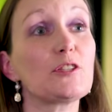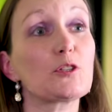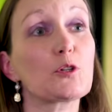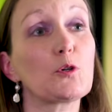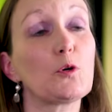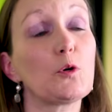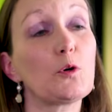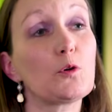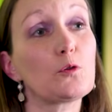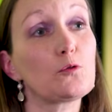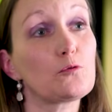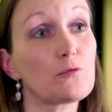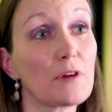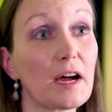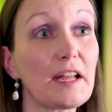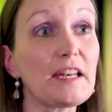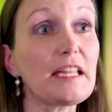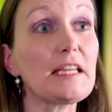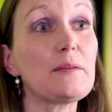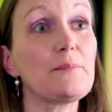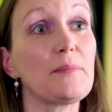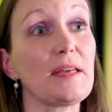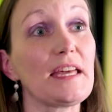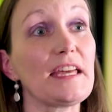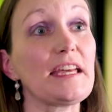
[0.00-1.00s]
called
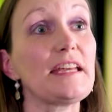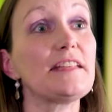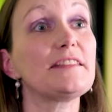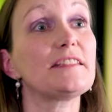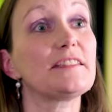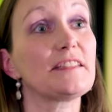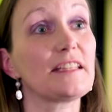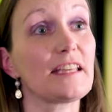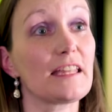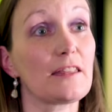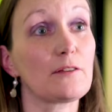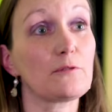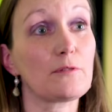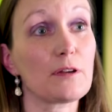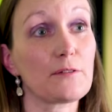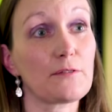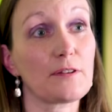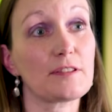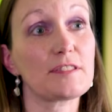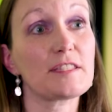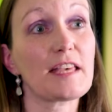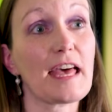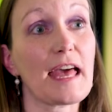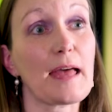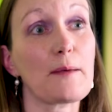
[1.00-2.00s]
Runnymede, near the River
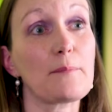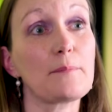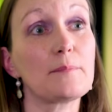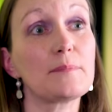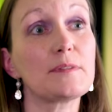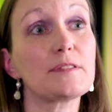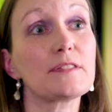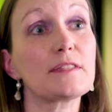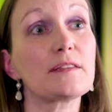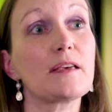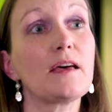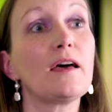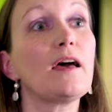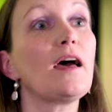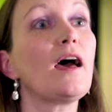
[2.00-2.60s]
Thames,